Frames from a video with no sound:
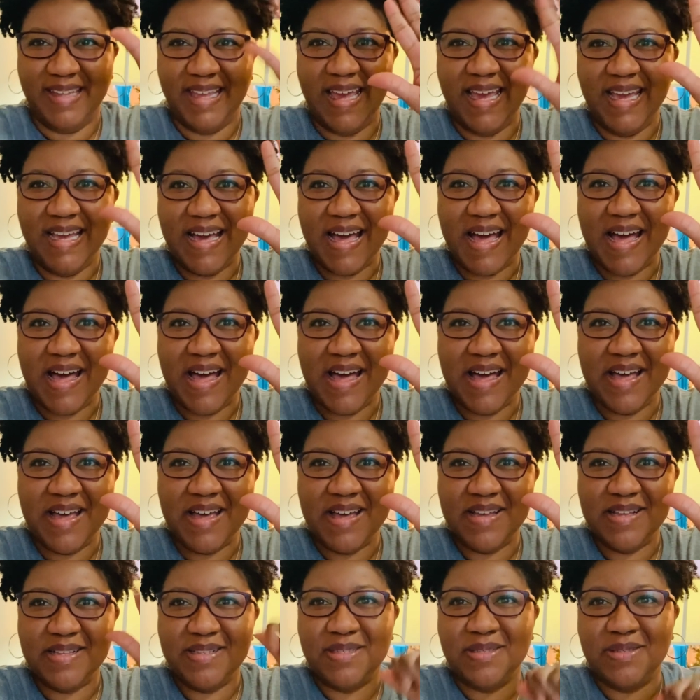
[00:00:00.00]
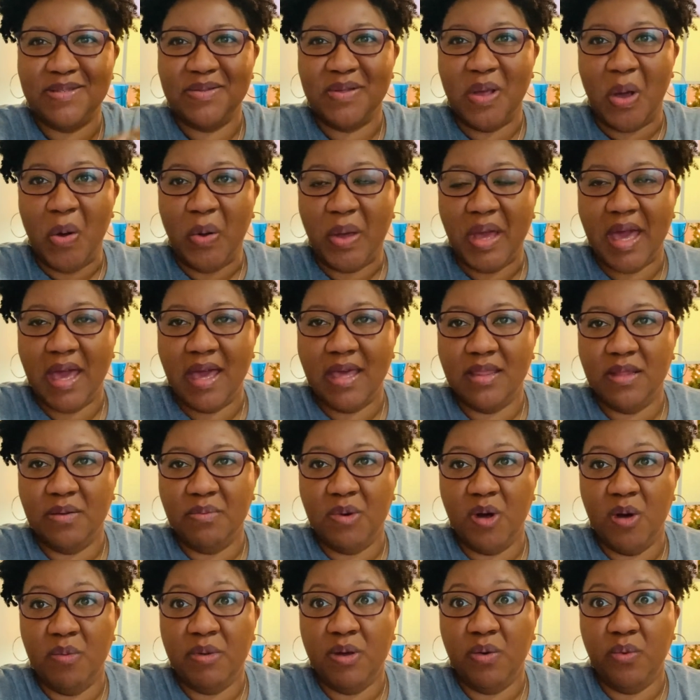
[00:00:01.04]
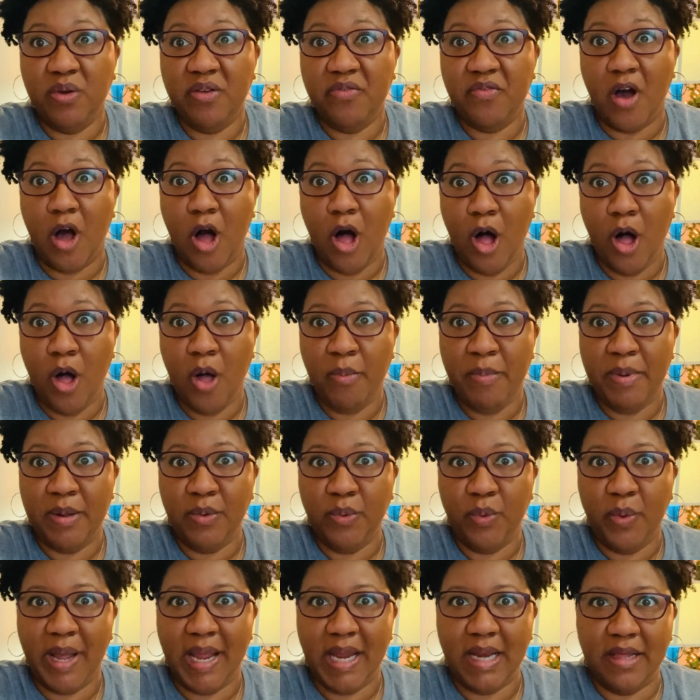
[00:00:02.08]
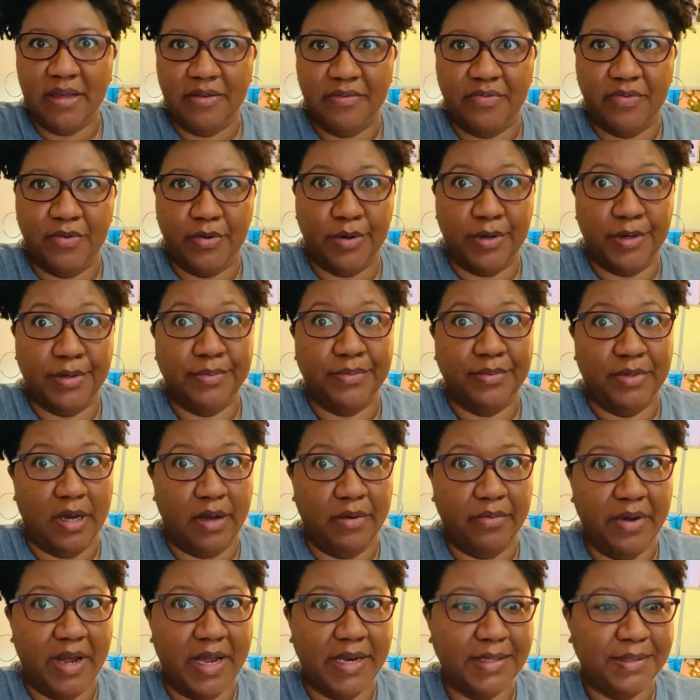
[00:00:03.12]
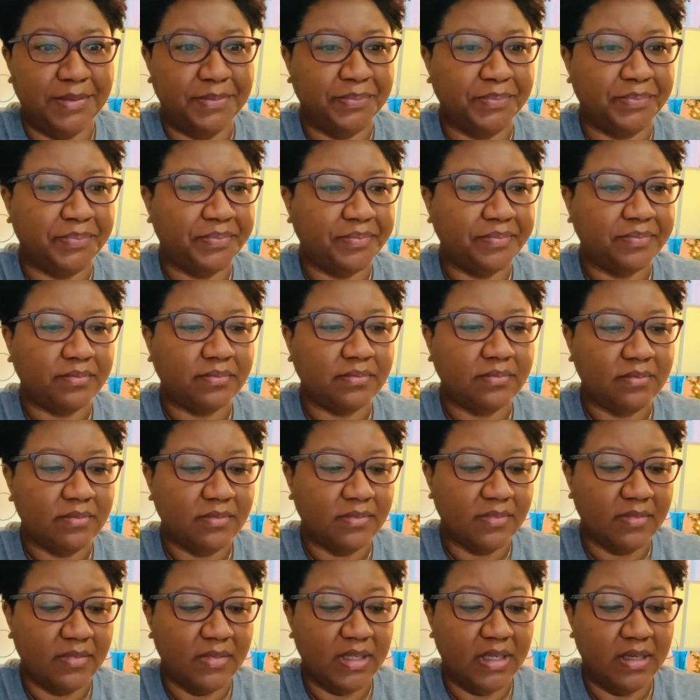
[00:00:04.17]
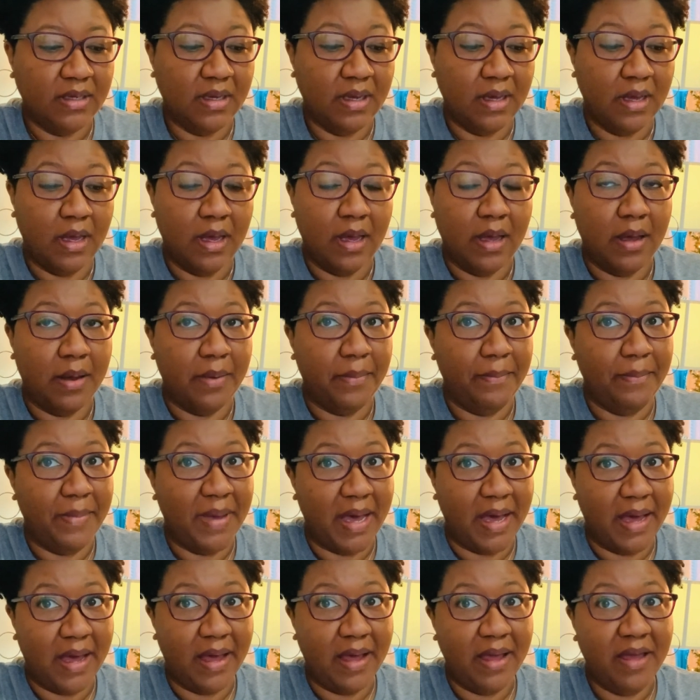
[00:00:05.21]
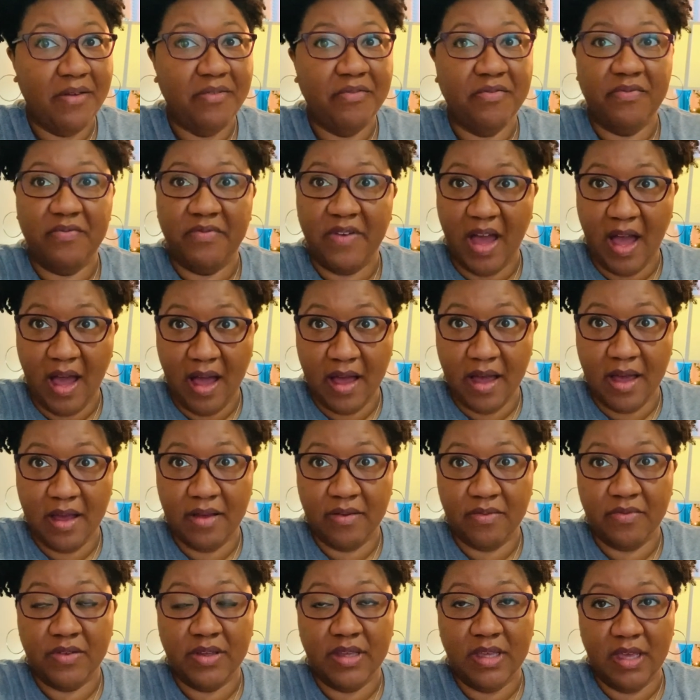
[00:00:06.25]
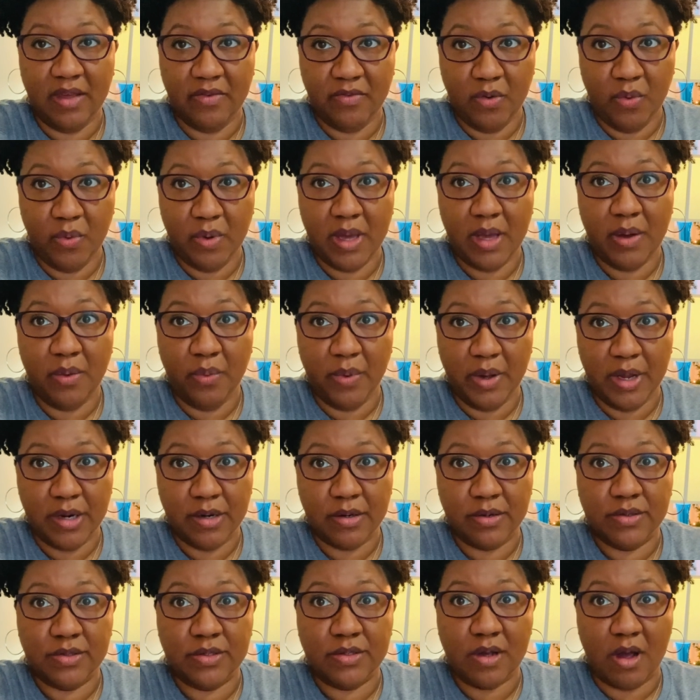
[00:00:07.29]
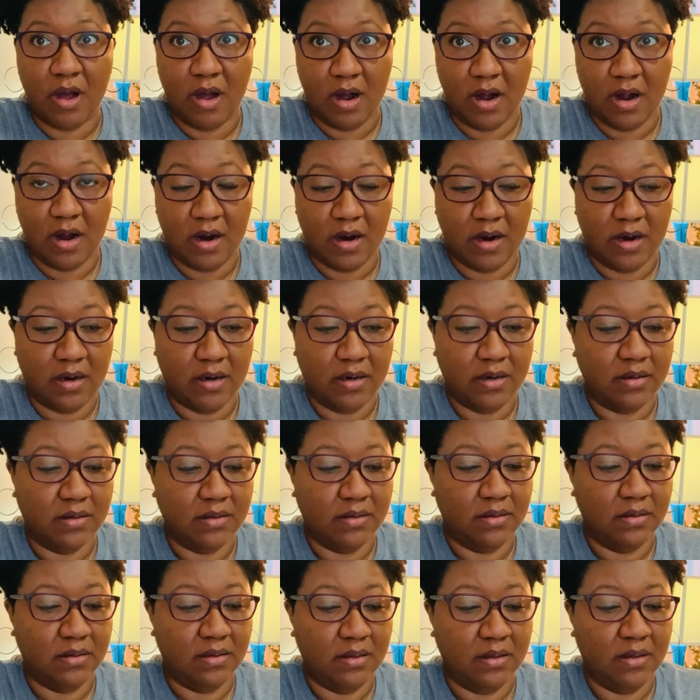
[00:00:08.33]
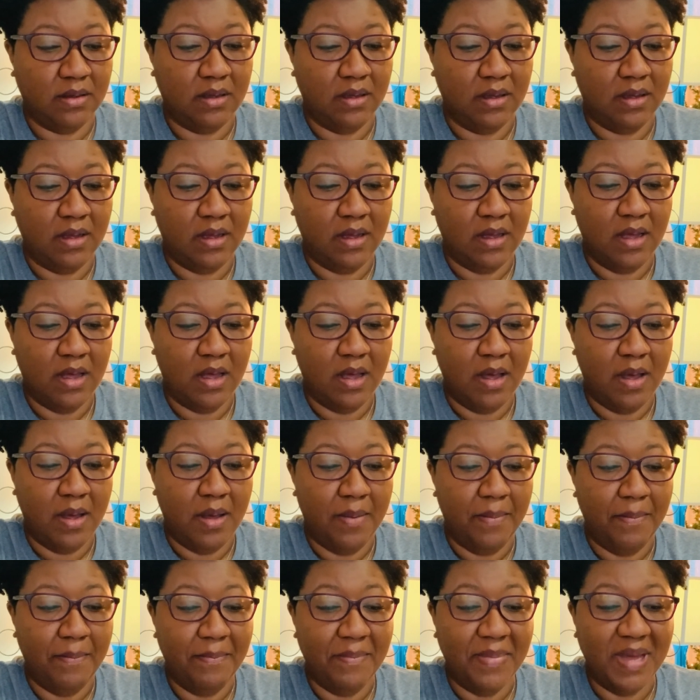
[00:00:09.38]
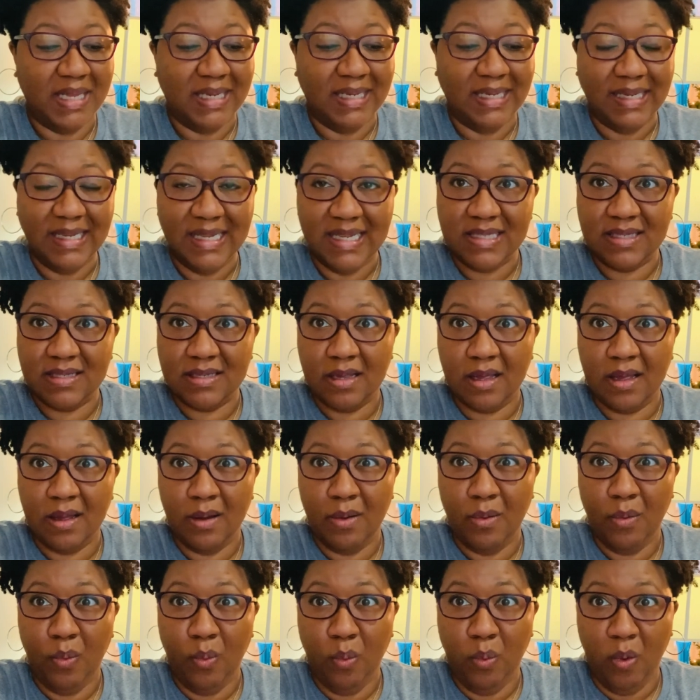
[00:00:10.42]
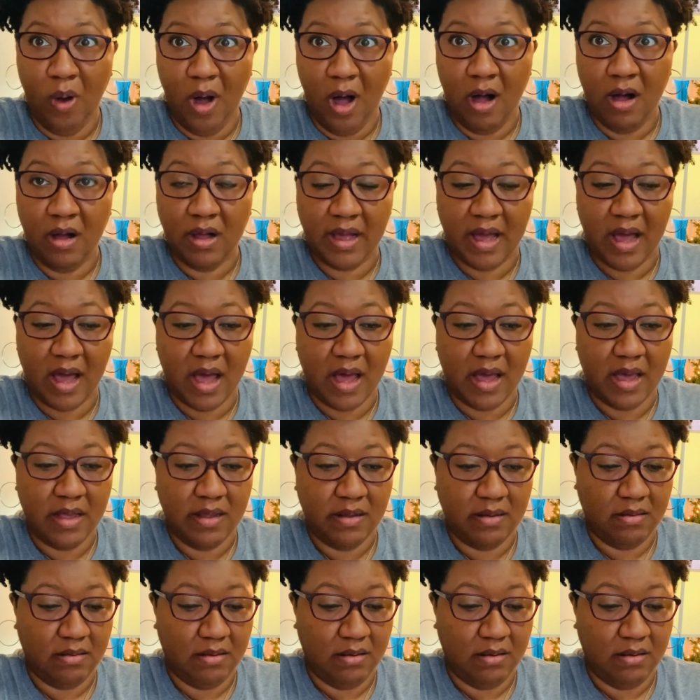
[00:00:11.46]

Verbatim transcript: hey guys. Okay, the moment we've all been waiting for. Y'all ready? My five giveaway winners are Melissa Walcott,